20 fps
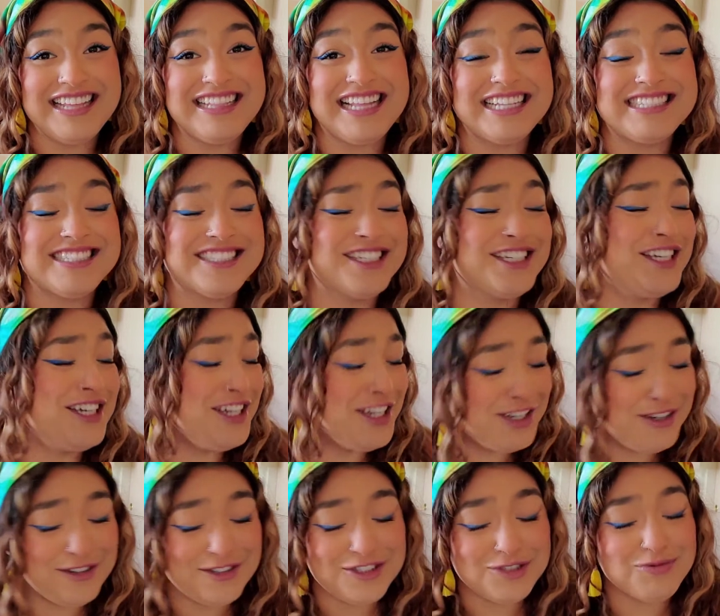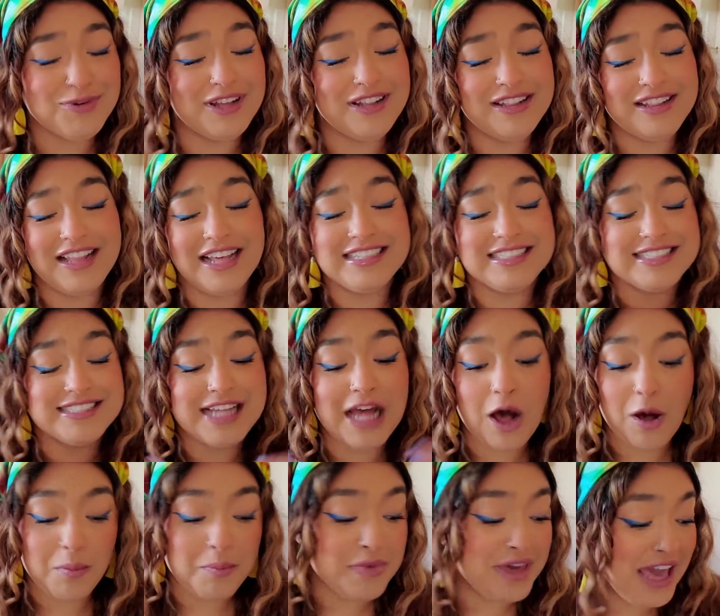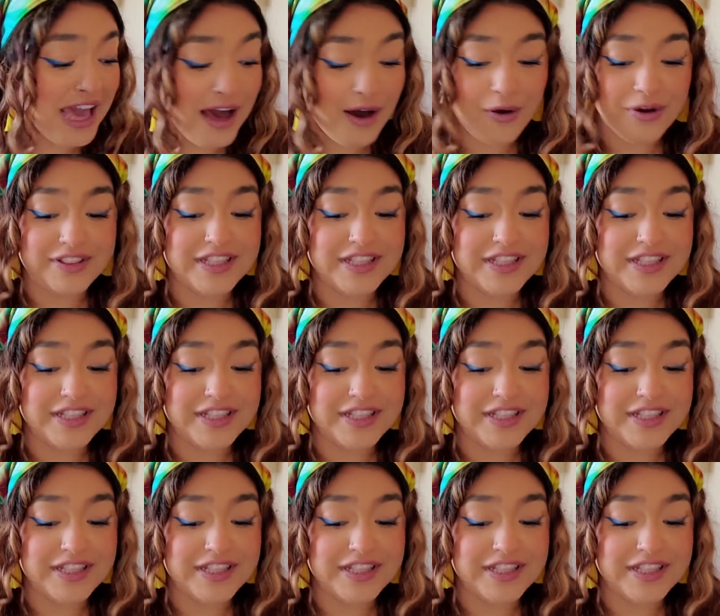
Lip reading: and that's a huge one that's helped me out.